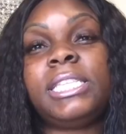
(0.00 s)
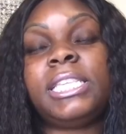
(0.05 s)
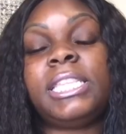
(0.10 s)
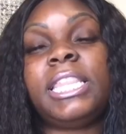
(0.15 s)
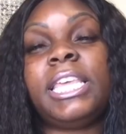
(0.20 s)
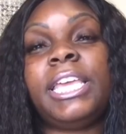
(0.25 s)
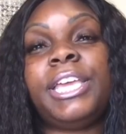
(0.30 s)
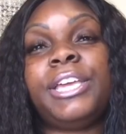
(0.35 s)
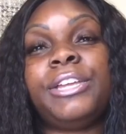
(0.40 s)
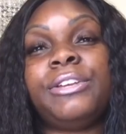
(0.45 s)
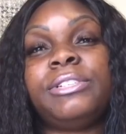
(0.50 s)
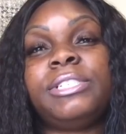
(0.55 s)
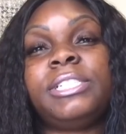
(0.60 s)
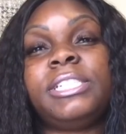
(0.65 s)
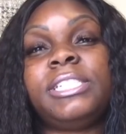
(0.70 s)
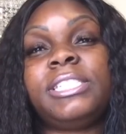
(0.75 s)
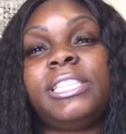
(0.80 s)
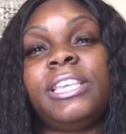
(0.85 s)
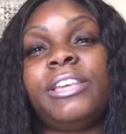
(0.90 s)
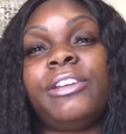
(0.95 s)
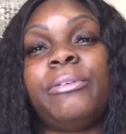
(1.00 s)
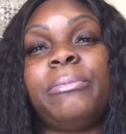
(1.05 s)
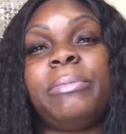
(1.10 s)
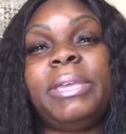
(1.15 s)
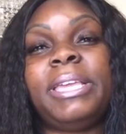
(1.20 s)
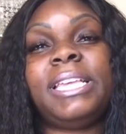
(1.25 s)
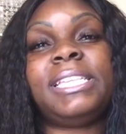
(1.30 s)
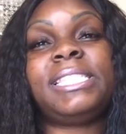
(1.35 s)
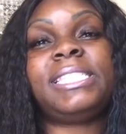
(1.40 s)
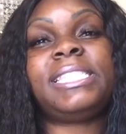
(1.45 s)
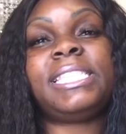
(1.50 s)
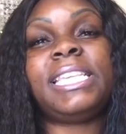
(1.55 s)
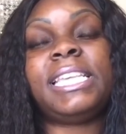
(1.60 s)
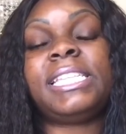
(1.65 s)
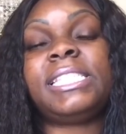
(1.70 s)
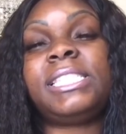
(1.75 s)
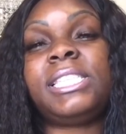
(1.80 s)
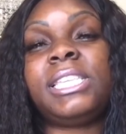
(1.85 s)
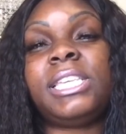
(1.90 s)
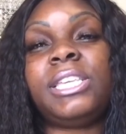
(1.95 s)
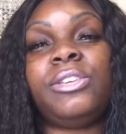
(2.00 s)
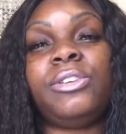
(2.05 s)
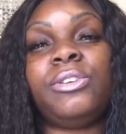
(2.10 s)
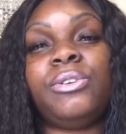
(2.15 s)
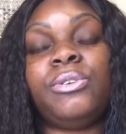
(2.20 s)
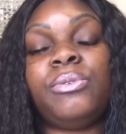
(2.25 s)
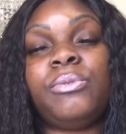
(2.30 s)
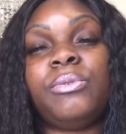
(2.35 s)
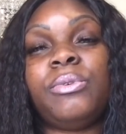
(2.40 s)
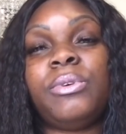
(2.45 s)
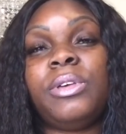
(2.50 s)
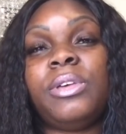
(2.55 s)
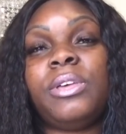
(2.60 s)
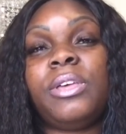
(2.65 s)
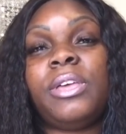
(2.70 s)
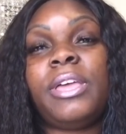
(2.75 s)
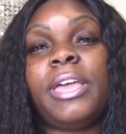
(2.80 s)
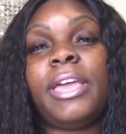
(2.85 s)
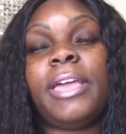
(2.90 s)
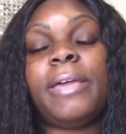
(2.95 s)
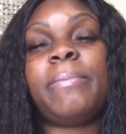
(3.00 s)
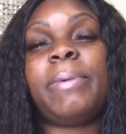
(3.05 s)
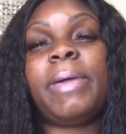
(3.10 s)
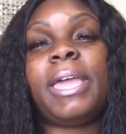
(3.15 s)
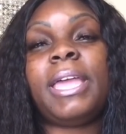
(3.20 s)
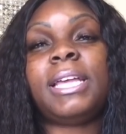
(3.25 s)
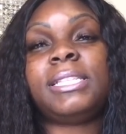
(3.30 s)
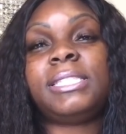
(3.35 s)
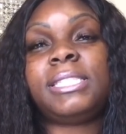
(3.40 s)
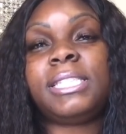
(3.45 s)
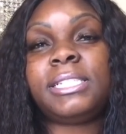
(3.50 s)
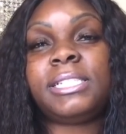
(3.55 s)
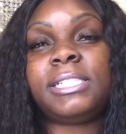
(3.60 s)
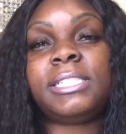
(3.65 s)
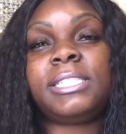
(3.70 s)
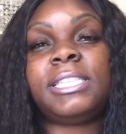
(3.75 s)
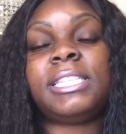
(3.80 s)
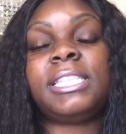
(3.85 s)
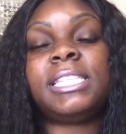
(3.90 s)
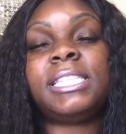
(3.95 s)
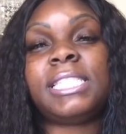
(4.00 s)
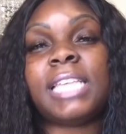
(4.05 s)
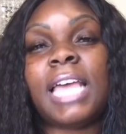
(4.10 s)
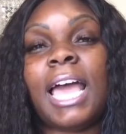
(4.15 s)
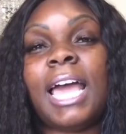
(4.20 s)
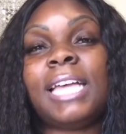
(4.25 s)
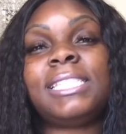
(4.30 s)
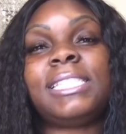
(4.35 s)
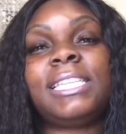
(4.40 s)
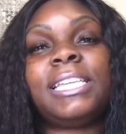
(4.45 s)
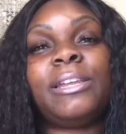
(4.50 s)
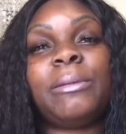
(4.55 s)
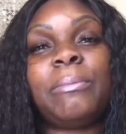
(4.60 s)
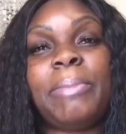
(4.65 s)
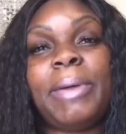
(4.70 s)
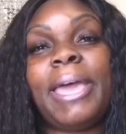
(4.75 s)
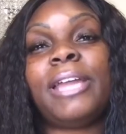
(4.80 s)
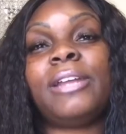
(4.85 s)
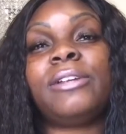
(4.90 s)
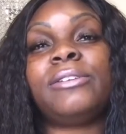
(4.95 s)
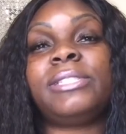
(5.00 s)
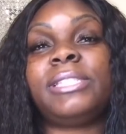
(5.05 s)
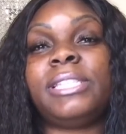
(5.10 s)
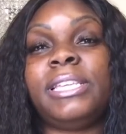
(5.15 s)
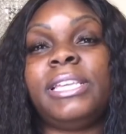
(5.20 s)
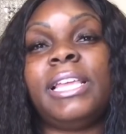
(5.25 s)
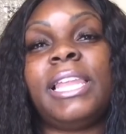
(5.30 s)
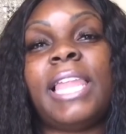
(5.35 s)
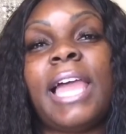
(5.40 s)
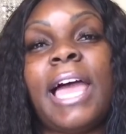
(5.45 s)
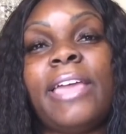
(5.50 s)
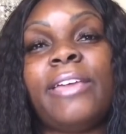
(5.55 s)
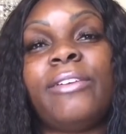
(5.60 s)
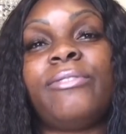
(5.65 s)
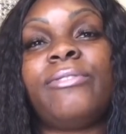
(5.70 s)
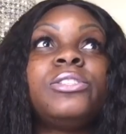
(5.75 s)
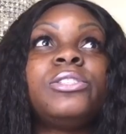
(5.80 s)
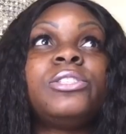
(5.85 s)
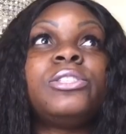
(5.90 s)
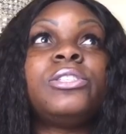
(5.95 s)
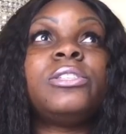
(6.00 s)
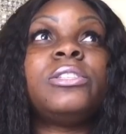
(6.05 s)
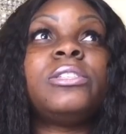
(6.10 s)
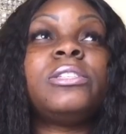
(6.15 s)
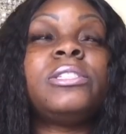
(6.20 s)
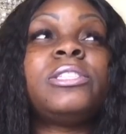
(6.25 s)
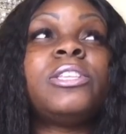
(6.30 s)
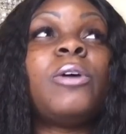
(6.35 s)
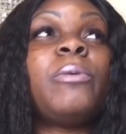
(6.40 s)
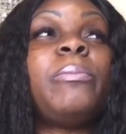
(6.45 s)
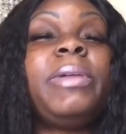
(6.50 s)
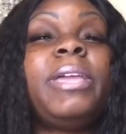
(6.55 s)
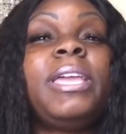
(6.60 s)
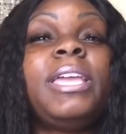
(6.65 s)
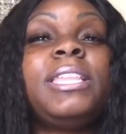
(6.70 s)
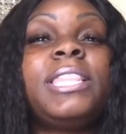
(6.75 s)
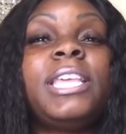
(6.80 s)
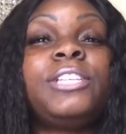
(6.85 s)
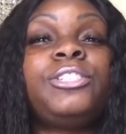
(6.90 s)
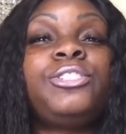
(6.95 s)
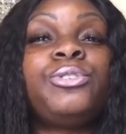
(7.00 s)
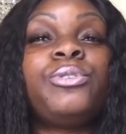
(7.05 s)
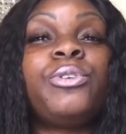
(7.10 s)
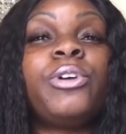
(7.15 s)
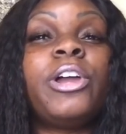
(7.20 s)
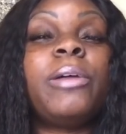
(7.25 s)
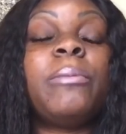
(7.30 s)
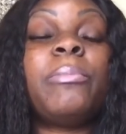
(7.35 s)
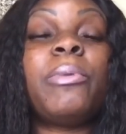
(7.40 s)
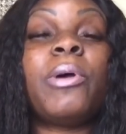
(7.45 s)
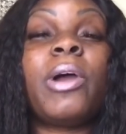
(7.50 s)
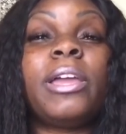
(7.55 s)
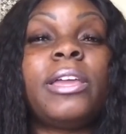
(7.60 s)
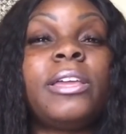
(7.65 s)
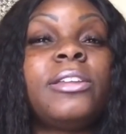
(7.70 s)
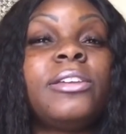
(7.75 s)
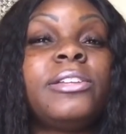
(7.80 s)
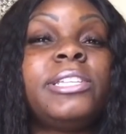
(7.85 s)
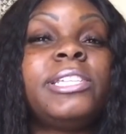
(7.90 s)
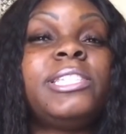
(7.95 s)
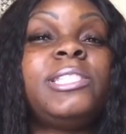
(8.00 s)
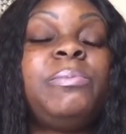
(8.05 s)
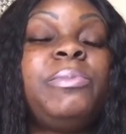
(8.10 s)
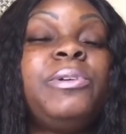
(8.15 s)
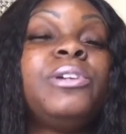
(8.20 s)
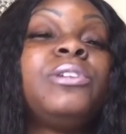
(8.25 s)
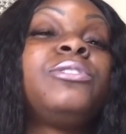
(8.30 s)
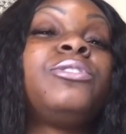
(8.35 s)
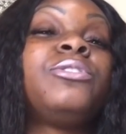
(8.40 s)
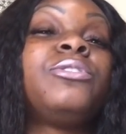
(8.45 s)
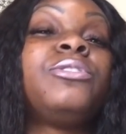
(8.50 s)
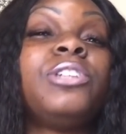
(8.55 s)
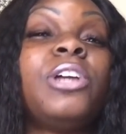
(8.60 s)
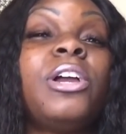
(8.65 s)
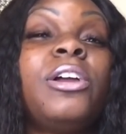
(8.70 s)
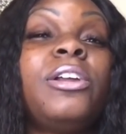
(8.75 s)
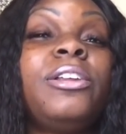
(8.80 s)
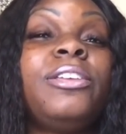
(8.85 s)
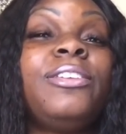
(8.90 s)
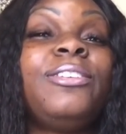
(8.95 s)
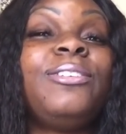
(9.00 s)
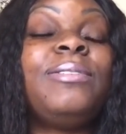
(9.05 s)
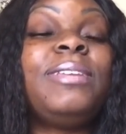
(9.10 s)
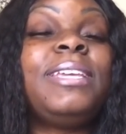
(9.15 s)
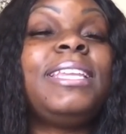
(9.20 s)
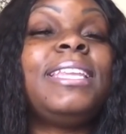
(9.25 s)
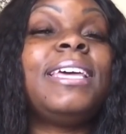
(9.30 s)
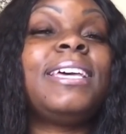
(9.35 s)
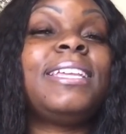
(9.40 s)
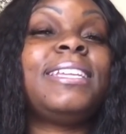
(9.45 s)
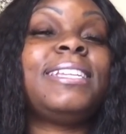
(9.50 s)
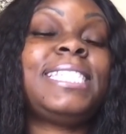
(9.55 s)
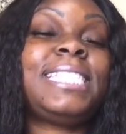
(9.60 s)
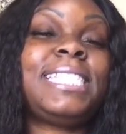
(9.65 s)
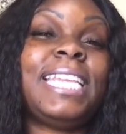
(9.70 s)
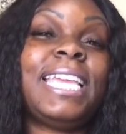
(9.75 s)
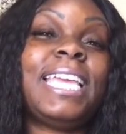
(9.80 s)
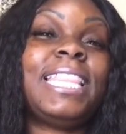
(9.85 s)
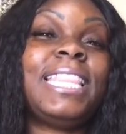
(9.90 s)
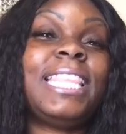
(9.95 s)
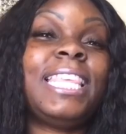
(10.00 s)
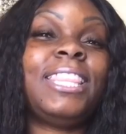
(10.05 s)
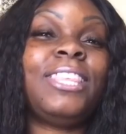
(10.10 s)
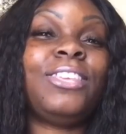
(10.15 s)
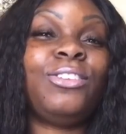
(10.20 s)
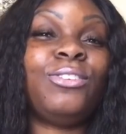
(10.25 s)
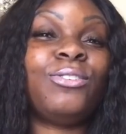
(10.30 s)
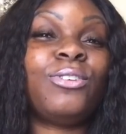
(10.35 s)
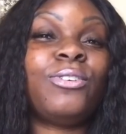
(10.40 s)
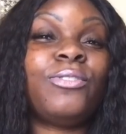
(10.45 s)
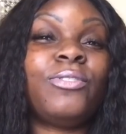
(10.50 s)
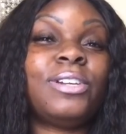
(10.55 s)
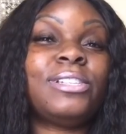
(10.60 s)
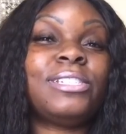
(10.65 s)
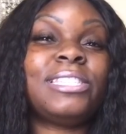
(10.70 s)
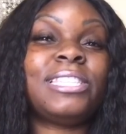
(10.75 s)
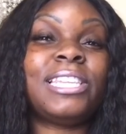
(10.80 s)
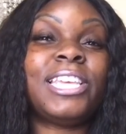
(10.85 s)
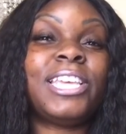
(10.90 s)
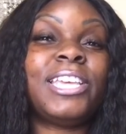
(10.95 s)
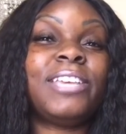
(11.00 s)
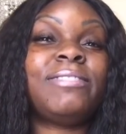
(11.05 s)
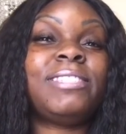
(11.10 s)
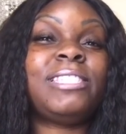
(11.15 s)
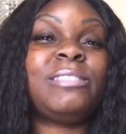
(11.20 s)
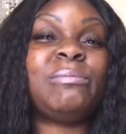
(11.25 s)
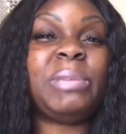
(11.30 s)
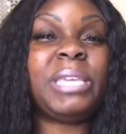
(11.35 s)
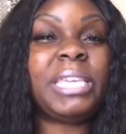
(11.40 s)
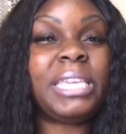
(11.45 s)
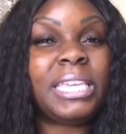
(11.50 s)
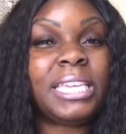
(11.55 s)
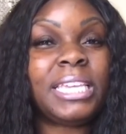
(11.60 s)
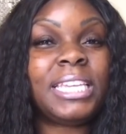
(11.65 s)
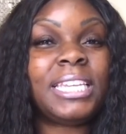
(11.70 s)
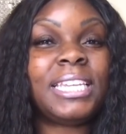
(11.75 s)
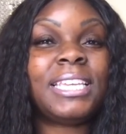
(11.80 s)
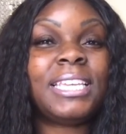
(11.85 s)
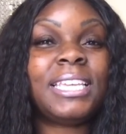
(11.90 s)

to the energies that are being sent to you and pay attention to the signs and the patterns in your life. So, being that you are embarking on this spiritual journey, you need to understand that the universe loves speed.